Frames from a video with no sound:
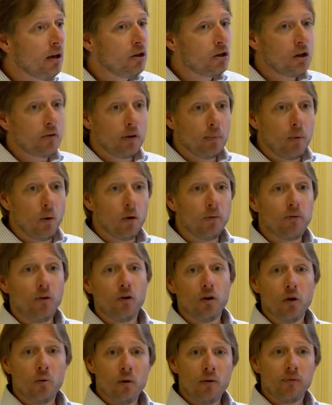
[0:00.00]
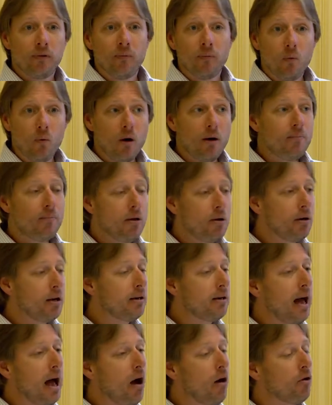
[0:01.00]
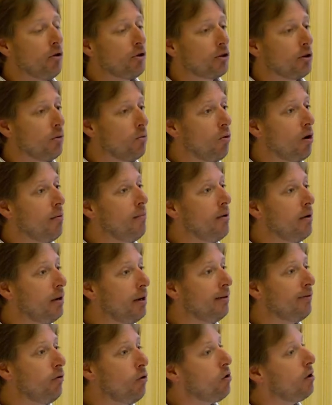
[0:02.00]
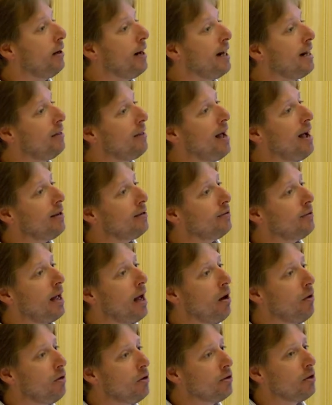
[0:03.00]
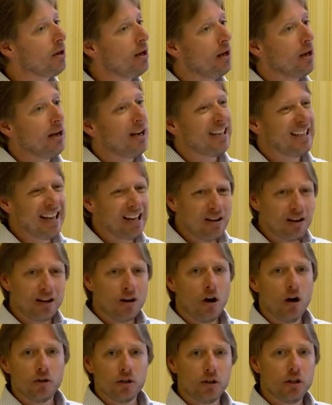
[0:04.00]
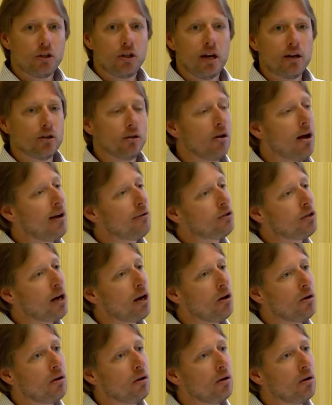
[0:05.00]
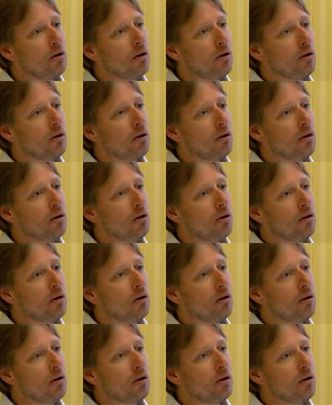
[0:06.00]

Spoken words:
So if your portfolio went from $1 million to $1,480,000, is that going to cause you to change your lifestyle?